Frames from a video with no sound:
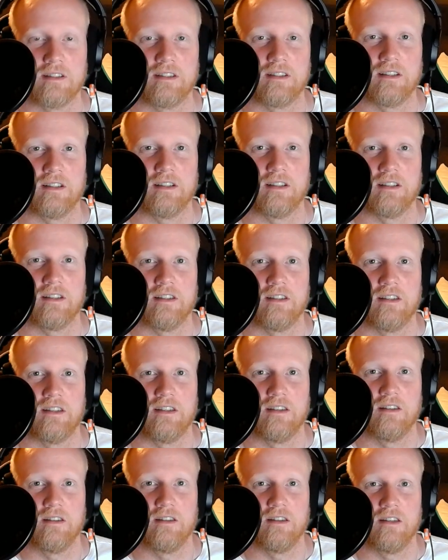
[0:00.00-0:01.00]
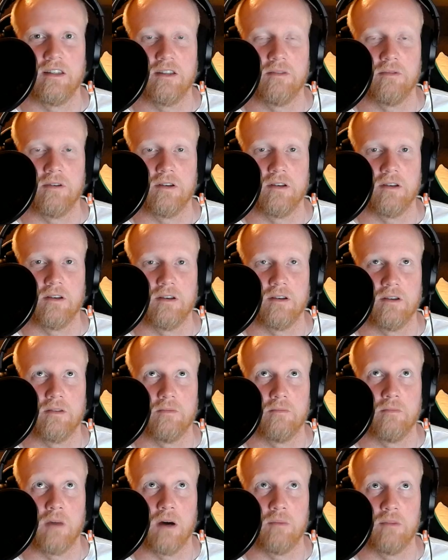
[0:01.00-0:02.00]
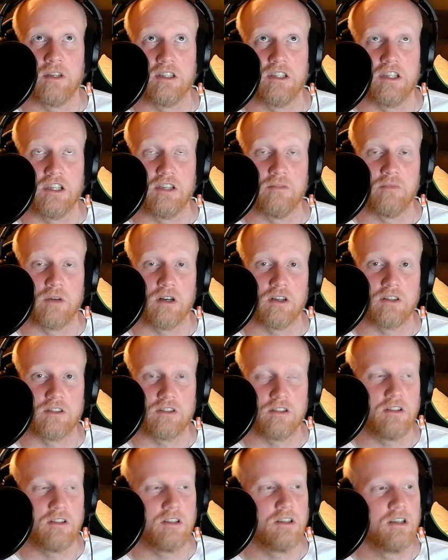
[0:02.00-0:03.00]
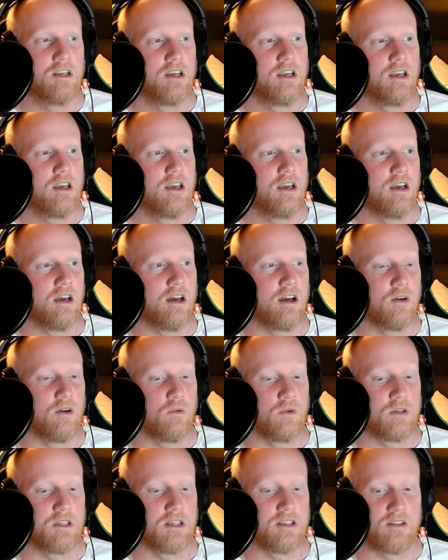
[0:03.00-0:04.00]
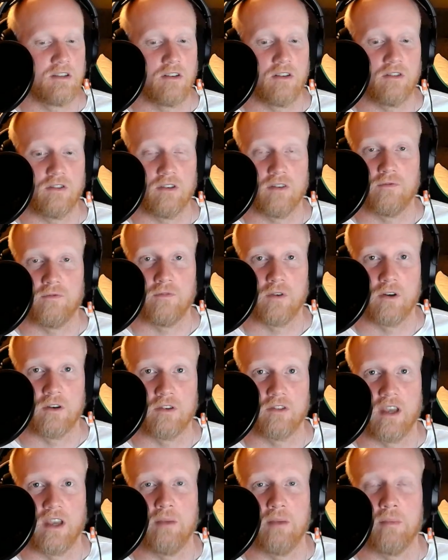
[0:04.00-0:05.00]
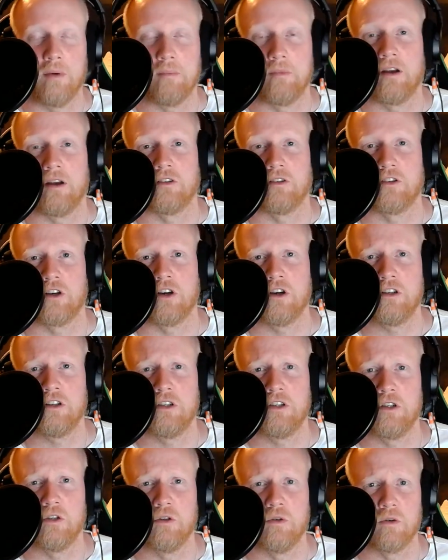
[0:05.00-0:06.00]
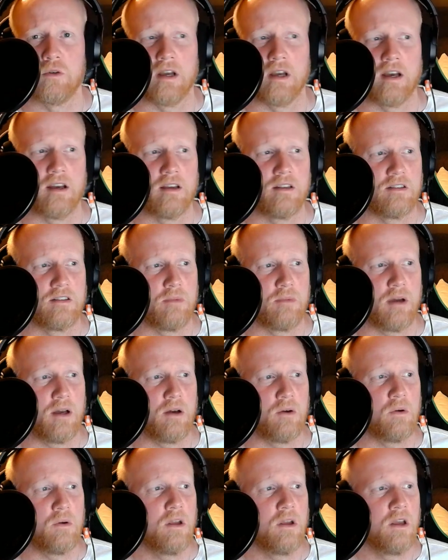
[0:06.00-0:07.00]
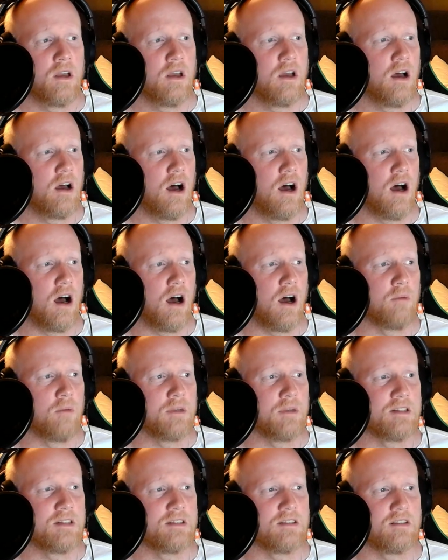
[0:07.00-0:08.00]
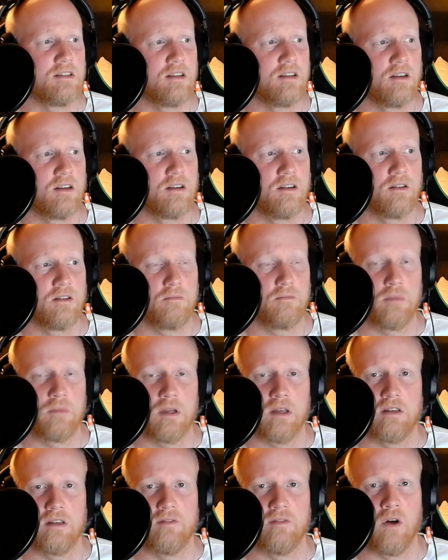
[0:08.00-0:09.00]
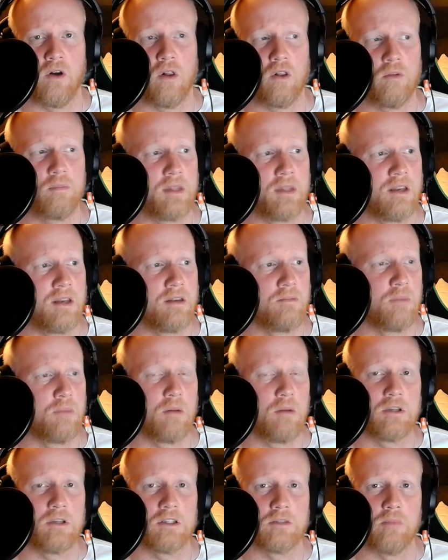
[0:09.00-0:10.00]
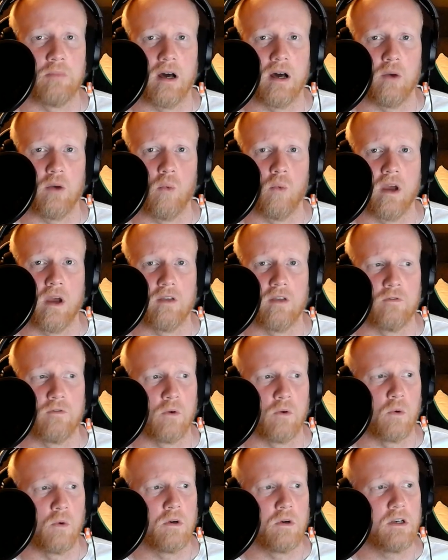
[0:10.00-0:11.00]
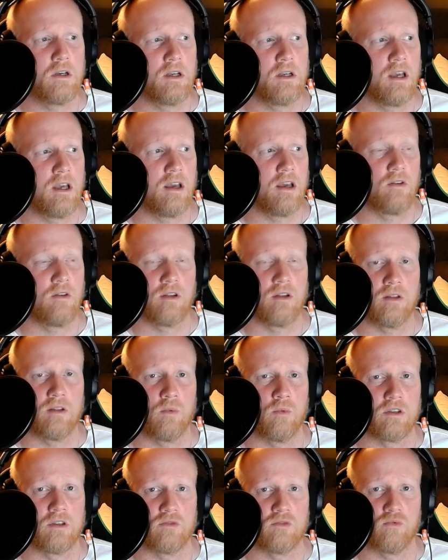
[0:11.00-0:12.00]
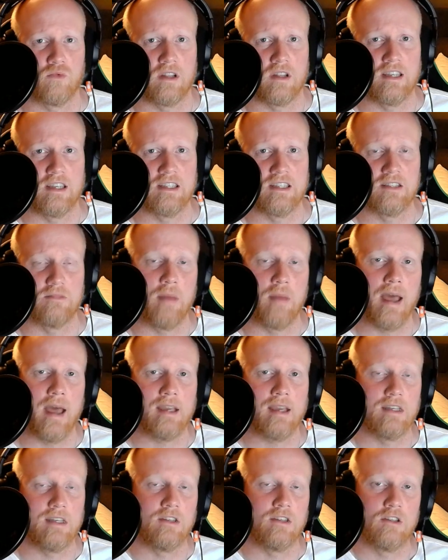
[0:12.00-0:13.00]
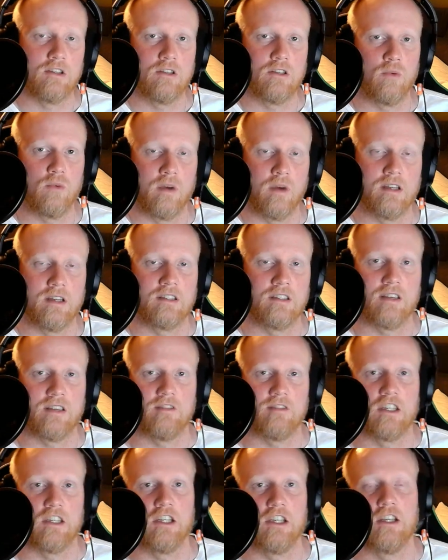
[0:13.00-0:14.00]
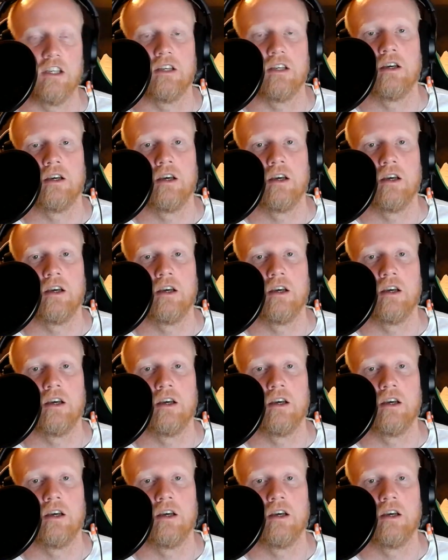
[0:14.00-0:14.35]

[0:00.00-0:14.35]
the Mummy Demastered, which is also the first game I'm gonna talk to you guys about. It's been developed and published by Way Forward, and it was released back in 2017